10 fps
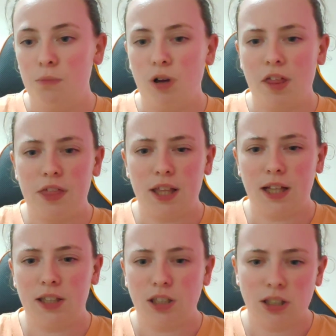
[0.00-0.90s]
but I think
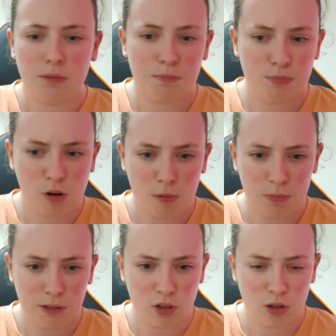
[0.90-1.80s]
that's
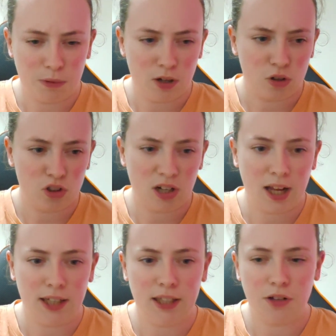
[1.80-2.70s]
probably going to be look
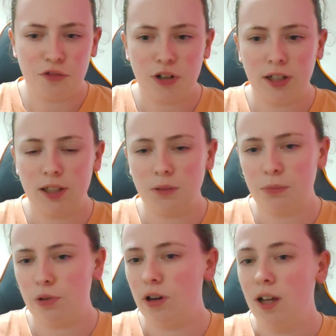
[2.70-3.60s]
slightly different,
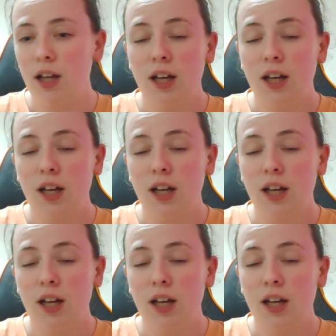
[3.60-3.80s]
but